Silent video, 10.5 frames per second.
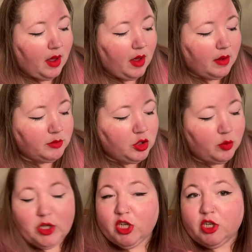to
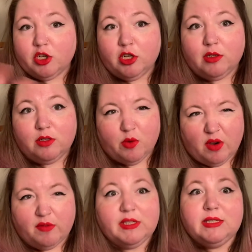which it should sort
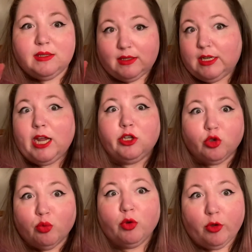of stay
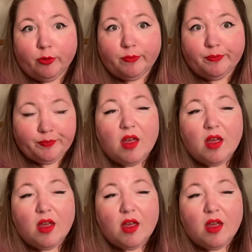true.